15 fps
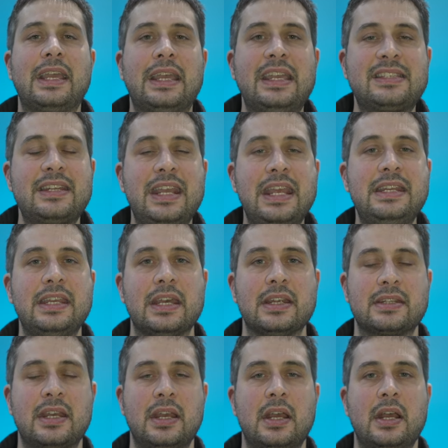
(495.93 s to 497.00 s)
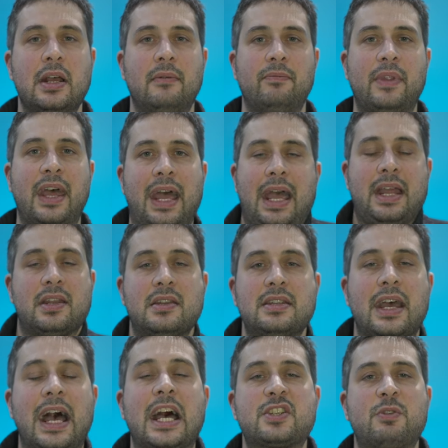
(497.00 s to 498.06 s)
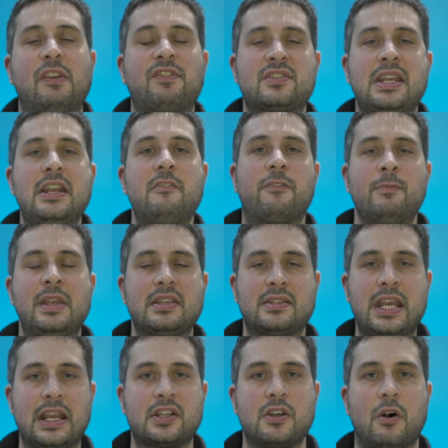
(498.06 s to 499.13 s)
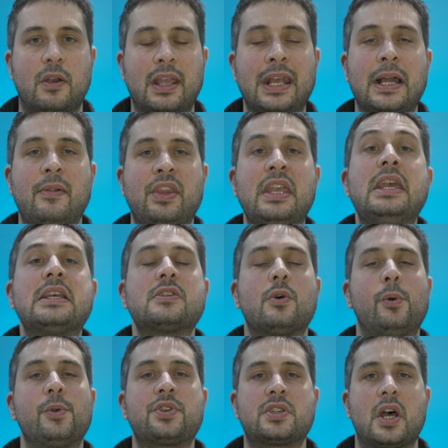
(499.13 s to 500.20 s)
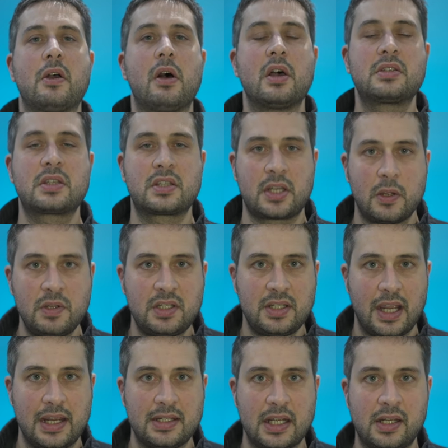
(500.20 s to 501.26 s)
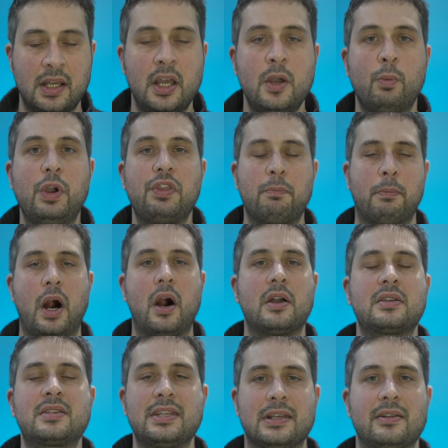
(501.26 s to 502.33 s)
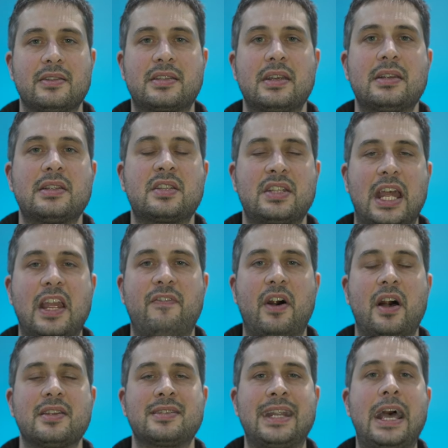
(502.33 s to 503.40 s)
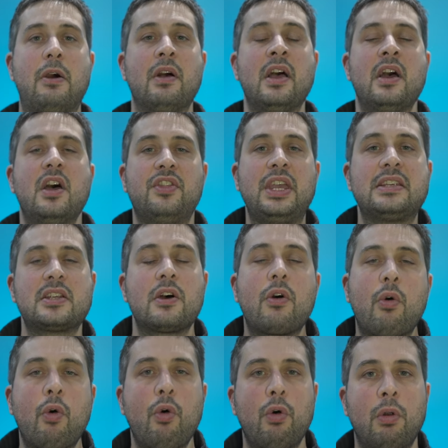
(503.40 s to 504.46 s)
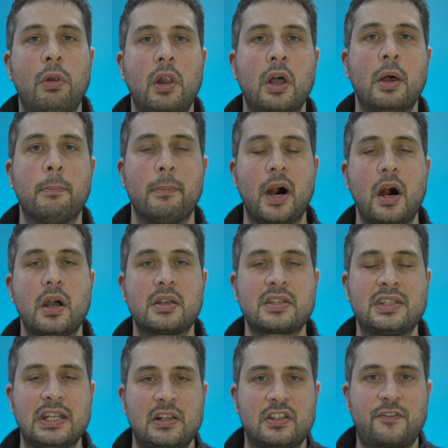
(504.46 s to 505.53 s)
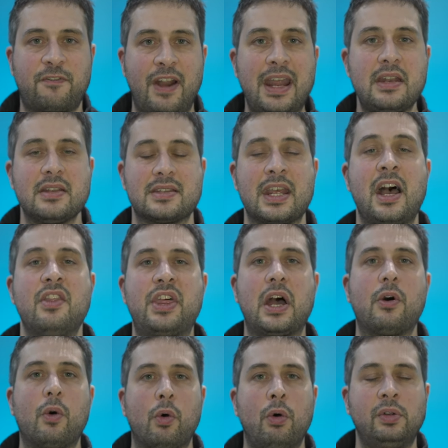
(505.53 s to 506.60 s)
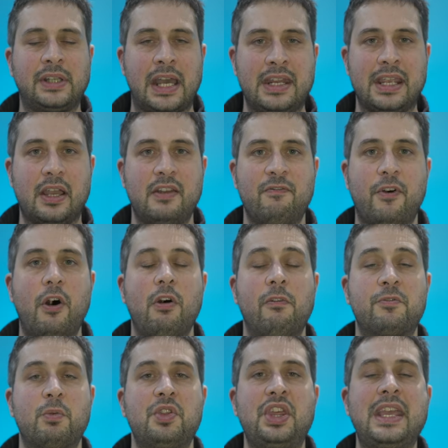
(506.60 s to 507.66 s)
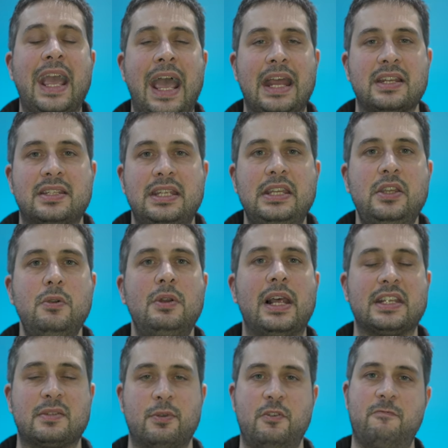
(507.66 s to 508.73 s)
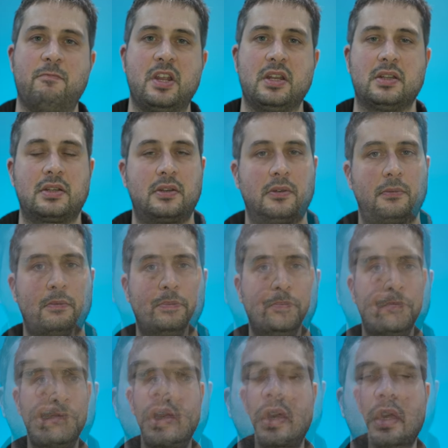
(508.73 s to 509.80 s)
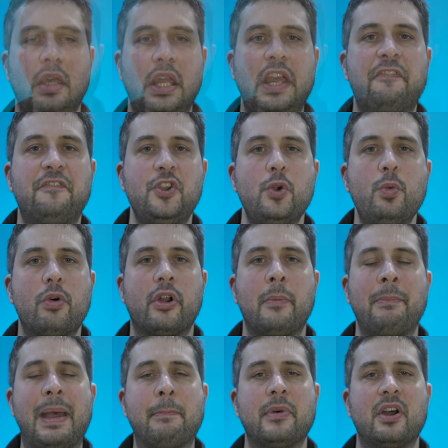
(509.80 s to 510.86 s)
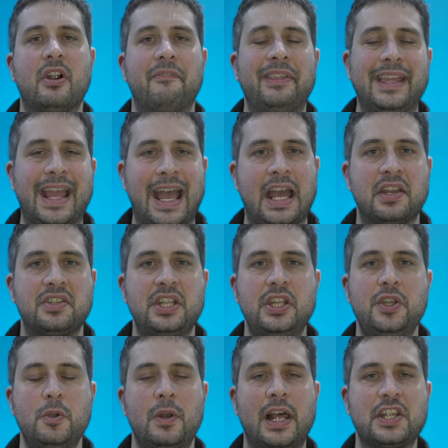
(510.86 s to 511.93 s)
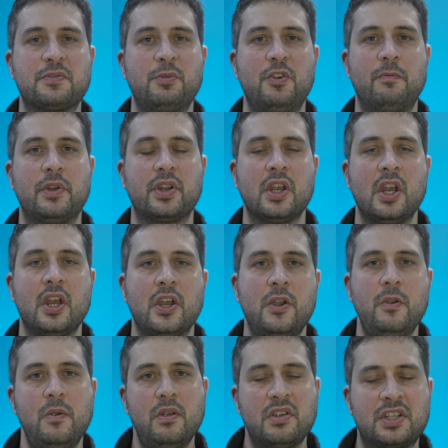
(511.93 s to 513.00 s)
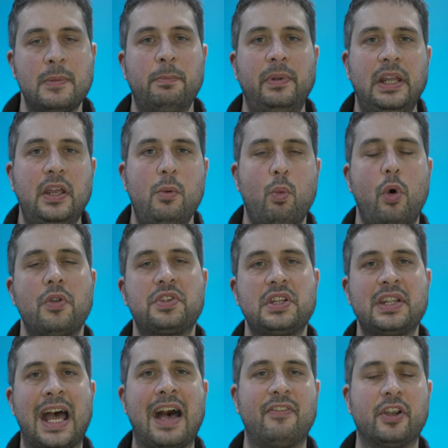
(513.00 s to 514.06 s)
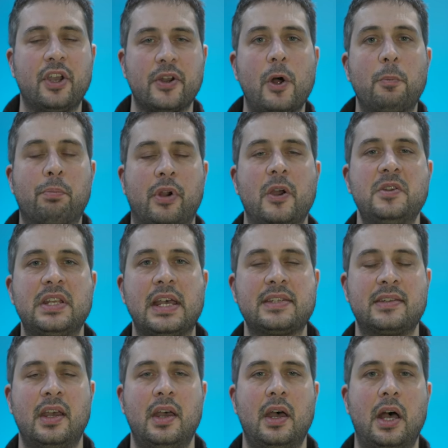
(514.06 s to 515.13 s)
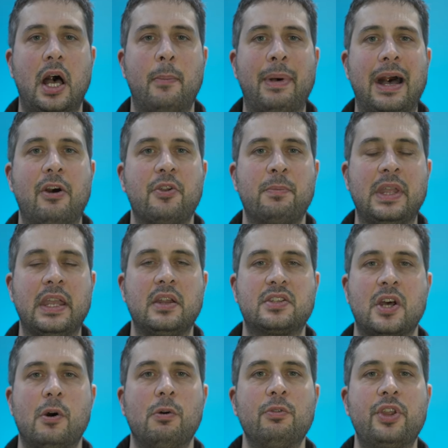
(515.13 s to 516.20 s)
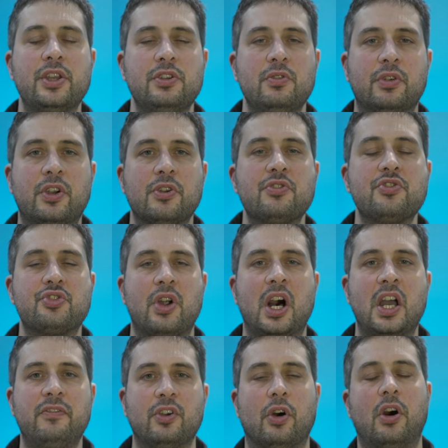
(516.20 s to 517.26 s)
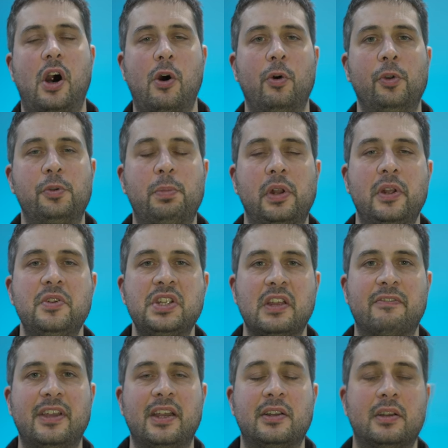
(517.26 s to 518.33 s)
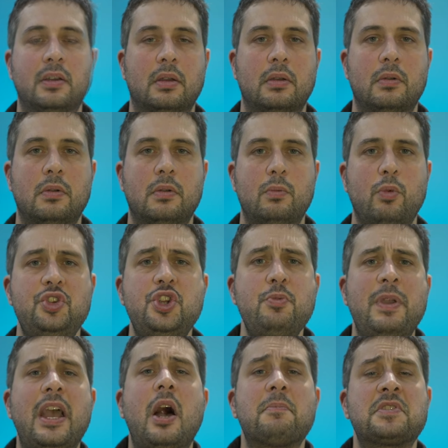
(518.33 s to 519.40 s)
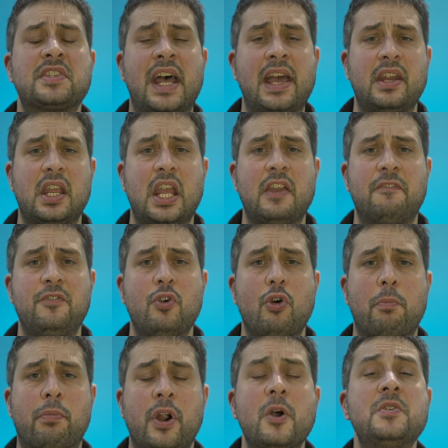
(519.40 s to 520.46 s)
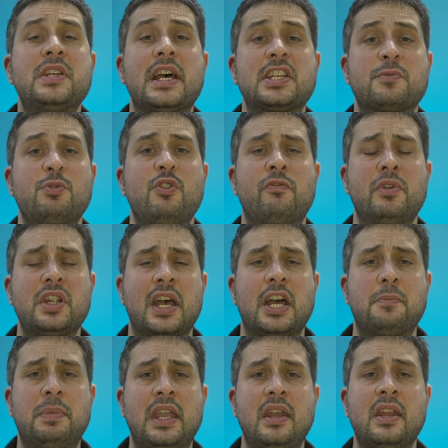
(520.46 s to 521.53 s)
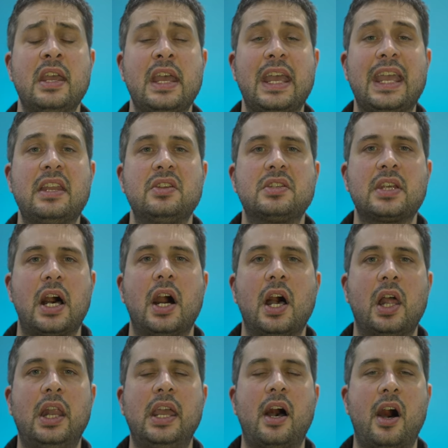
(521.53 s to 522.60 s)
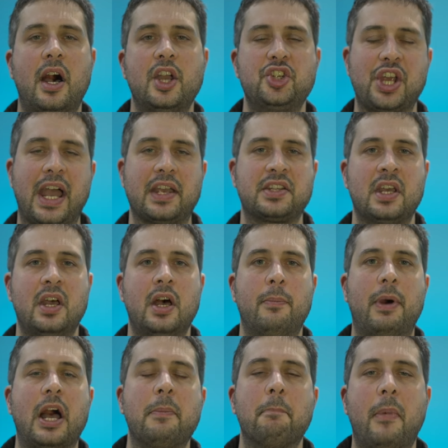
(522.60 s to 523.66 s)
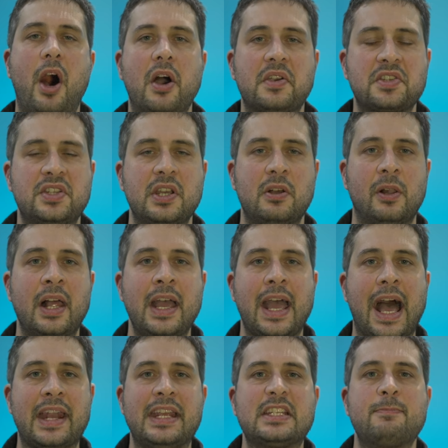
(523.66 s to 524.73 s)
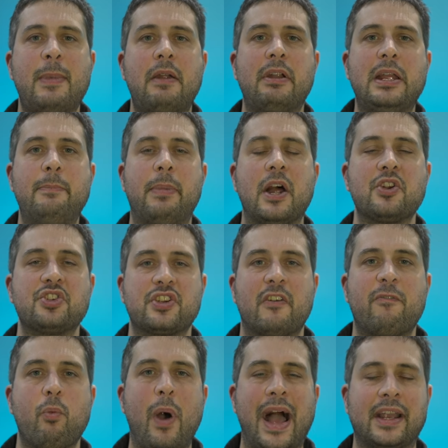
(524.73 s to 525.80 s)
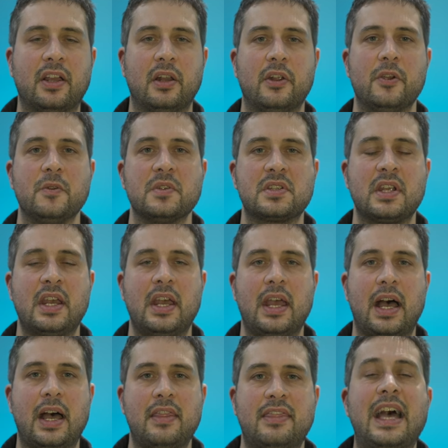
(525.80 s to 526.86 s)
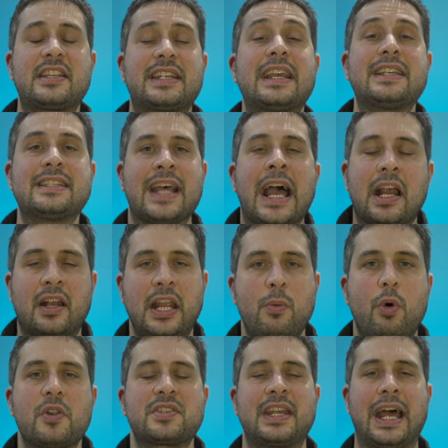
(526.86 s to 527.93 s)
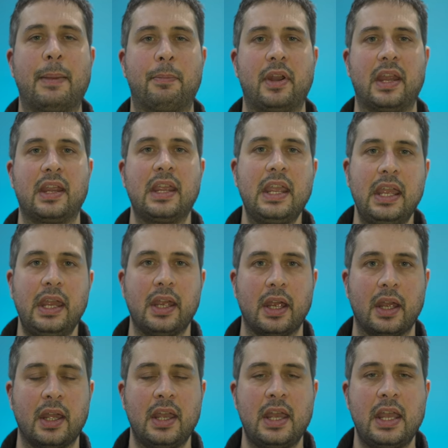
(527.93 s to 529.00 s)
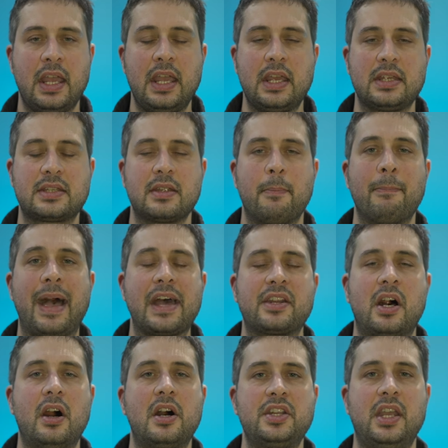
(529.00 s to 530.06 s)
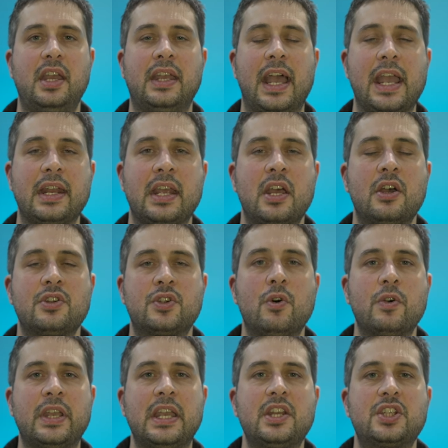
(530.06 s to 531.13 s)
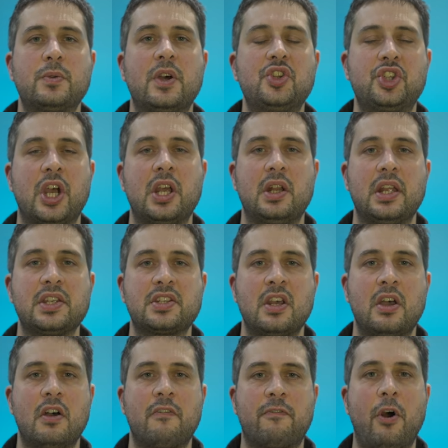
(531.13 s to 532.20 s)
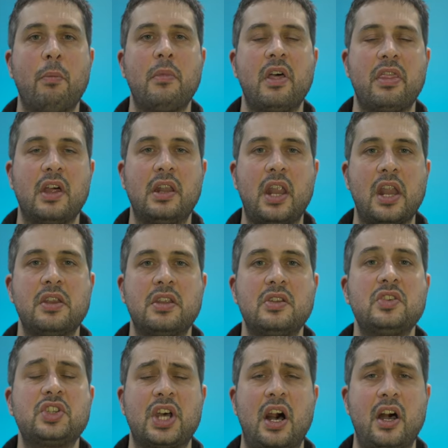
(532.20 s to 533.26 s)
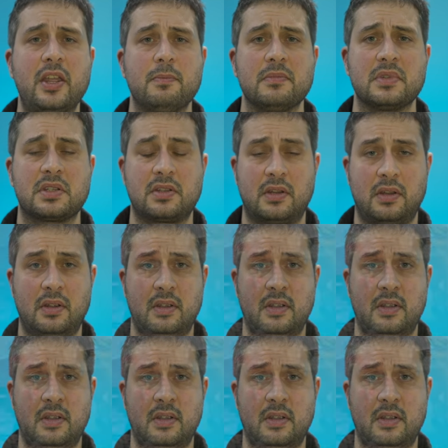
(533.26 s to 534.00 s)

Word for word: He's an idiot. And as we've seen from his TikTok, he is also associated with Mark Steele's Save Us Now. These are all Mark Steele's friends. They're all getting involved with the anti ULEZ movement. If you were a member of the anti ULEZ movement who simply wanted to have a good old protest about being told that you couldn't drive your old polluting vehicle, would you be upset if your protest movement had been entirely hijacked by Mark Steele and his merry bunch of wackaloons? Uh, that's exactly what's happening here. Here's Matt Hardy again talking to a journalist from the London Times.